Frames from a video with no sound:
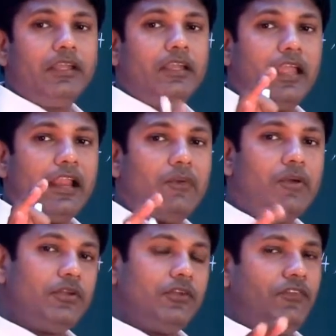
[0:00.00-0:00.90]
And I
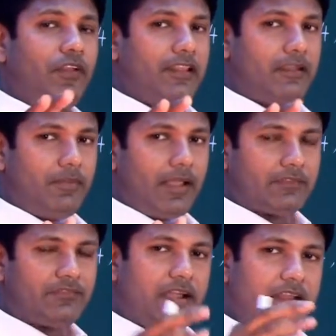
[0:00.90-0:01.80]
want you to fill in the
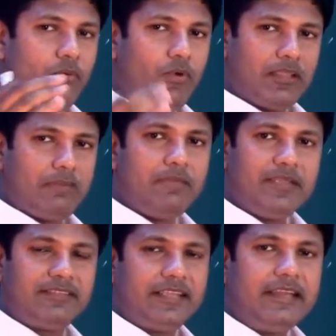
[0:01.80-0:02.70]
blanks. Find out what the
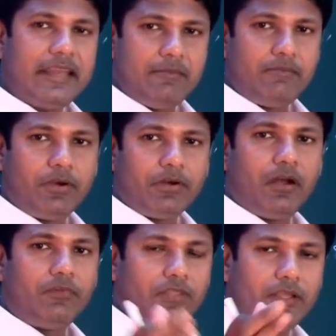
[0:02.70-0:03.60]
missing number
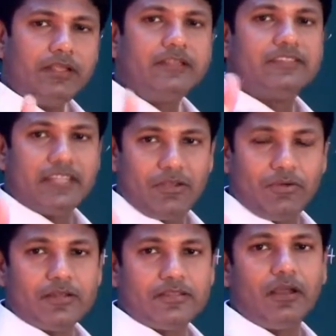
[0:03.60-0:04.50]
of the
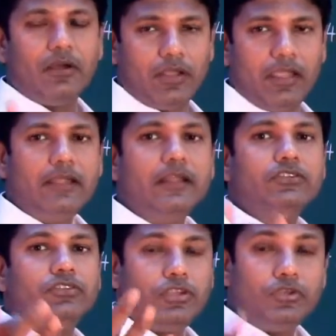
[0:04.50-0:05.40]
sequence. Okay,
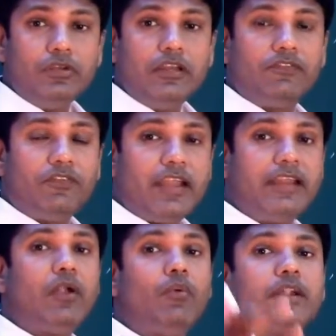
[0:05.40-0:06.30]
so you need to find
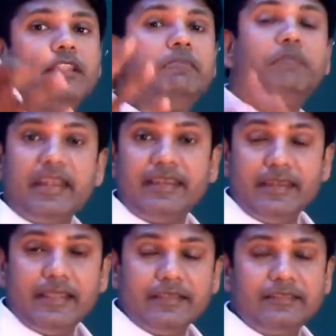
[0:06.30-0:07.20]
out what the
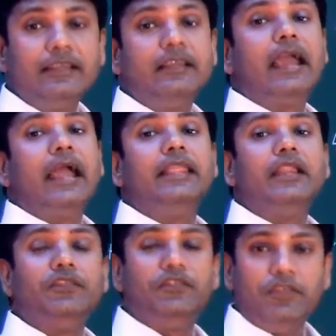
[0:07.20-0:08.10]
pattern is, and
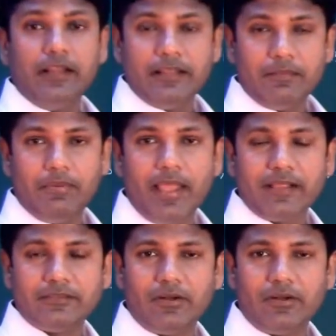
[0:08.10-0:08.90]
then you fill in the blanks.